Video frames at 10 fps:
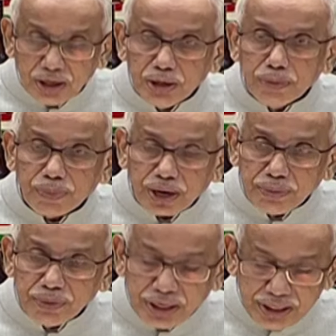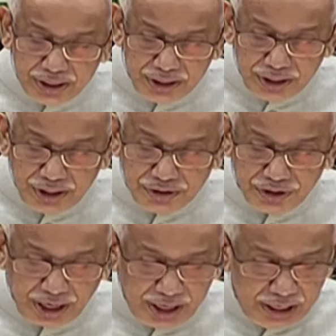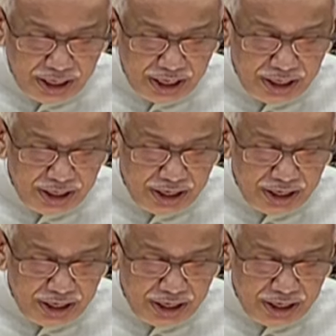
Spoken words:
primary, secondary